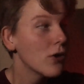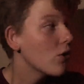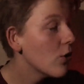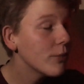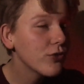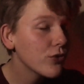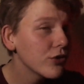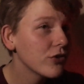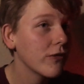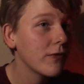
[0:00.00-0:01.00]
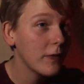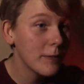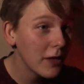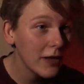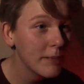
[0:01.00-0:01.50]
You almost threw yourself off a
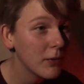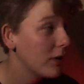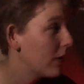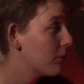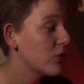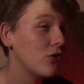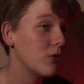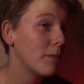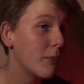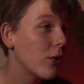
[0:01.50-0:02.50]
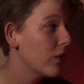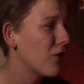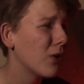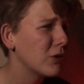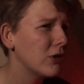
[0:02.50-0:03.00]
bloody building because you were bored and
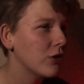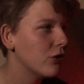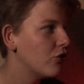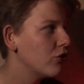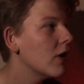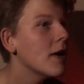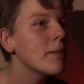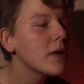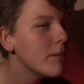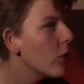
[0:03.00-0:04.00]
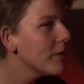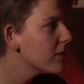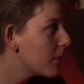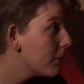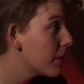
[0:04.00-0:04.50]
no one noticed you. But the moment
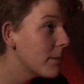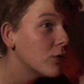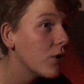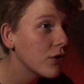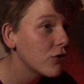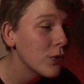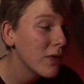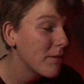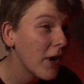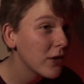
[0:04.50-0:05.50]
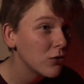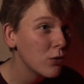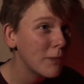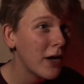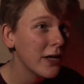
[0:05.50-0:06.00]
some people notice you and invite you
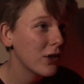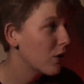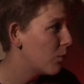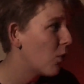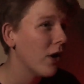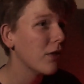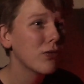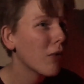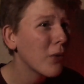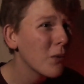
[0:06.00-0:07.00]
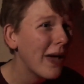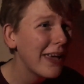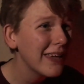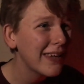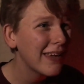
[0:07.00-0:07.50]
to a party, you're gonna what? Throw it away?